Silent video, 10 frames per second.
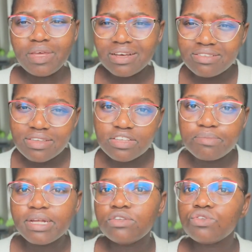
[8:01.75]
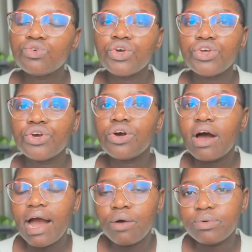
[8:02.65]
6 months to a year,
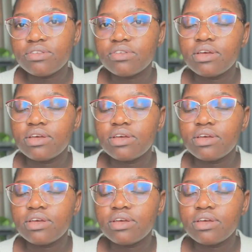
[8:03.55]
I would say,